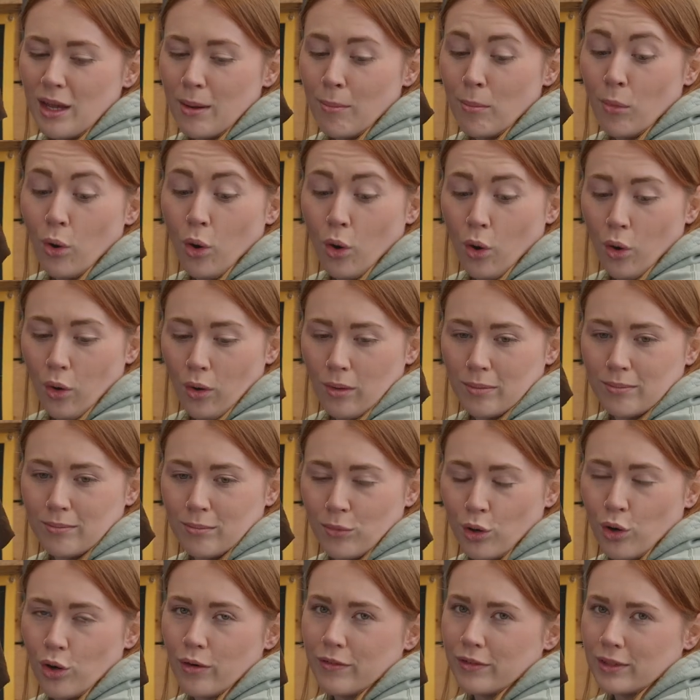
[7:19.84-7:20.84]
more
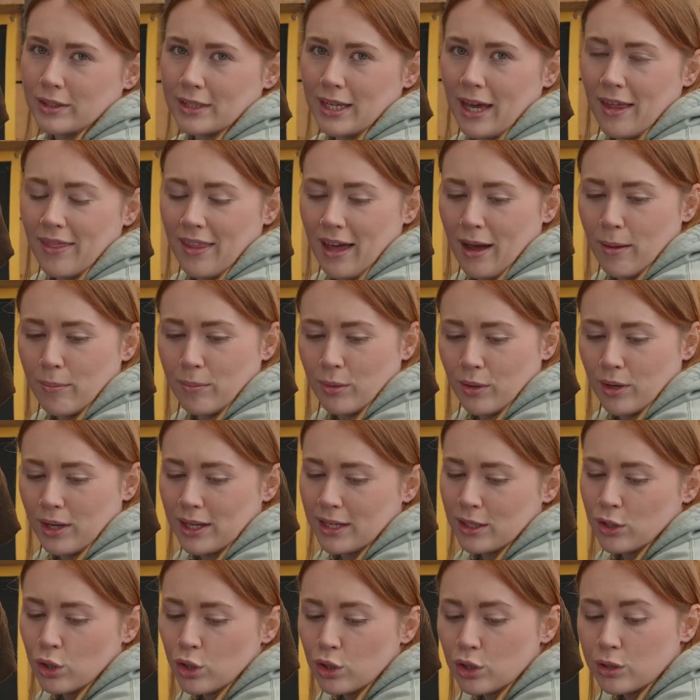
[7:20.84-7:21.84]
of us get that, but
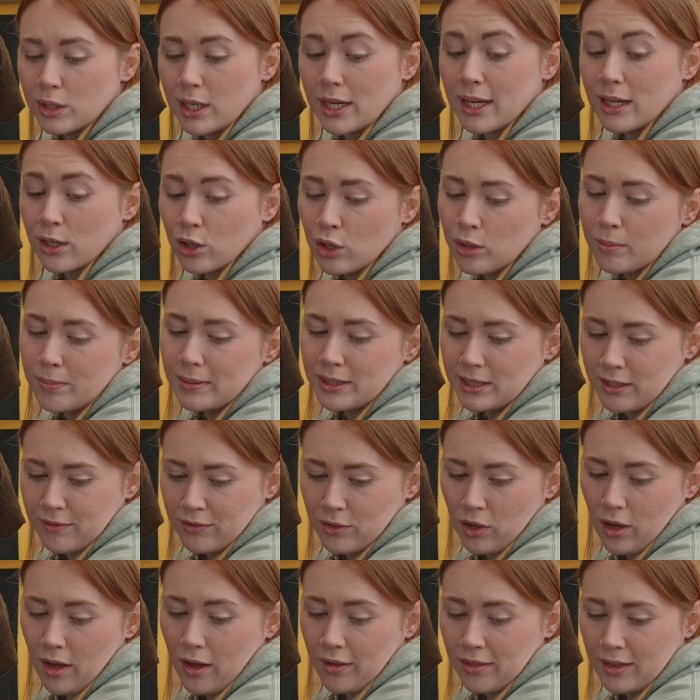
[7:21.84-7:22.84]
it could be
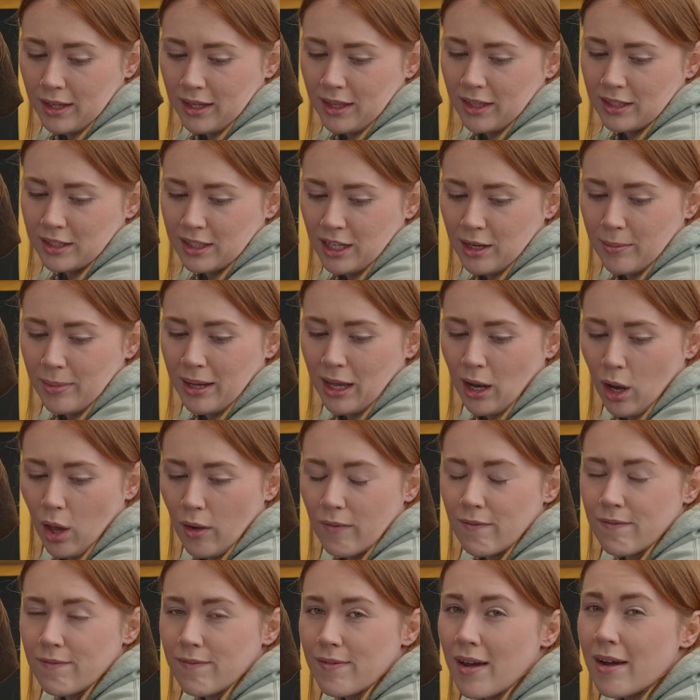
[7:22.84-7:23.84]
difficult. I think there's going to be a lot
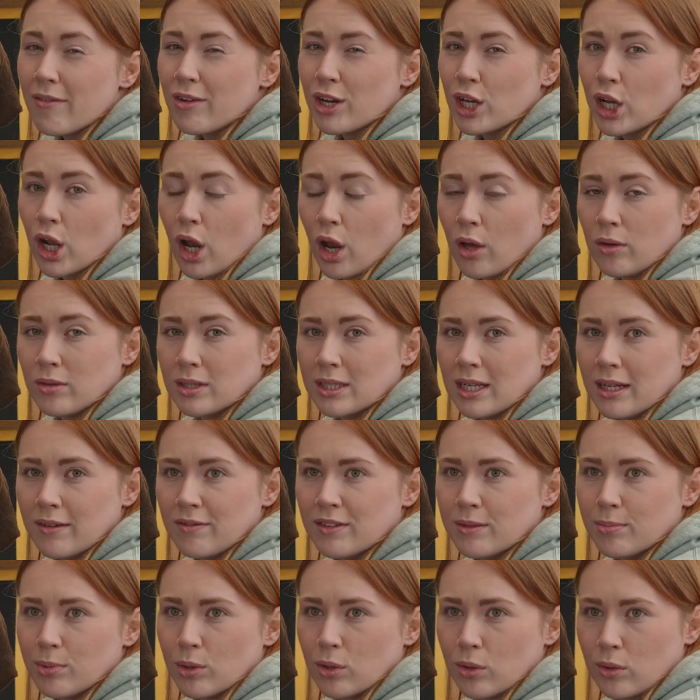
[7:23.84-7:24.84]
of very close
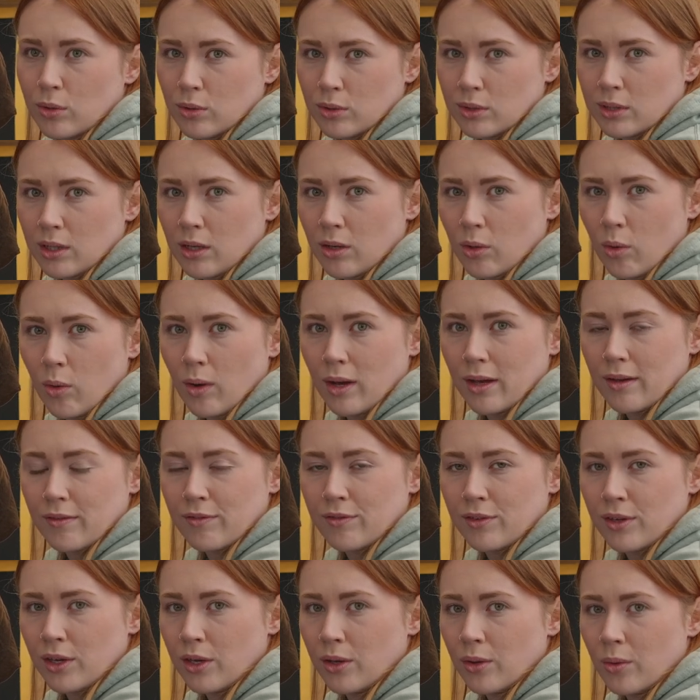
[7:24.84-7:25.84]
lifts, but also quite a
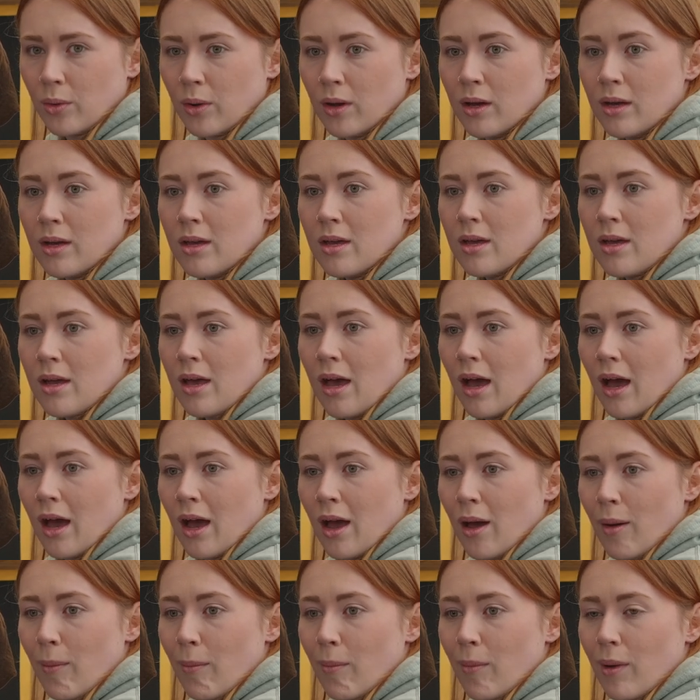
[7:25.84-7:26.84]
few
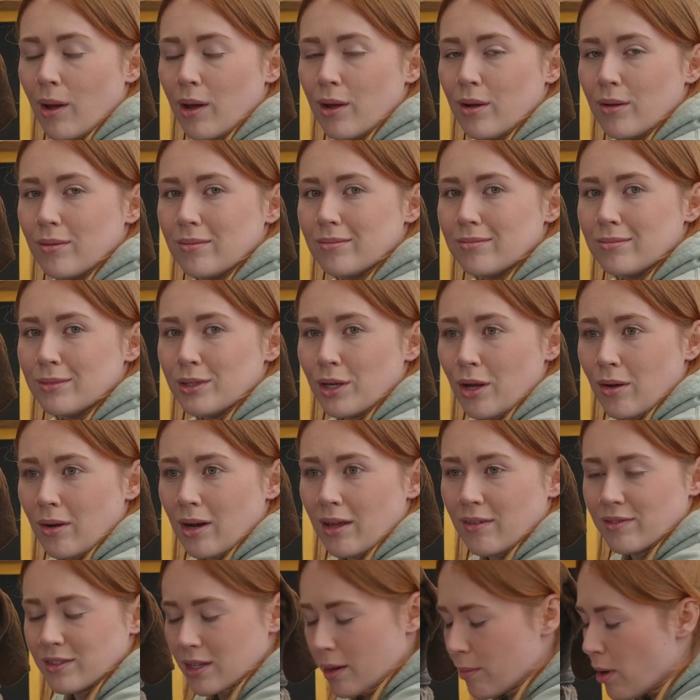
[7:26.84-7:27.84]
no
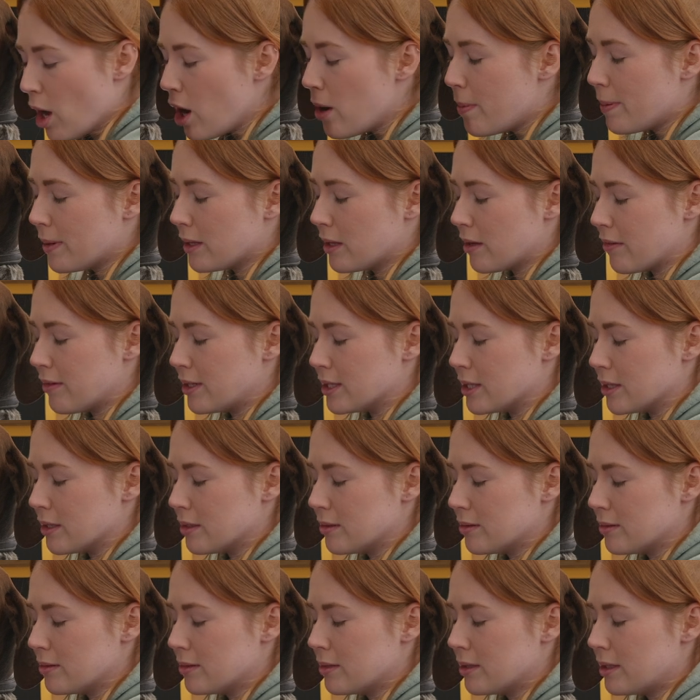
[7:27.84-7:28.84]
lifts. I'm hoping there
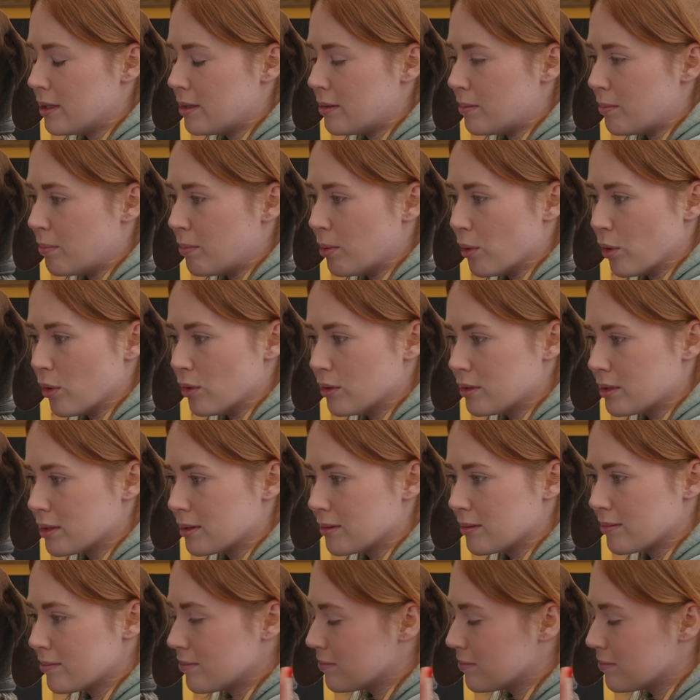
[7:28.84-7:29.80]
isn't, but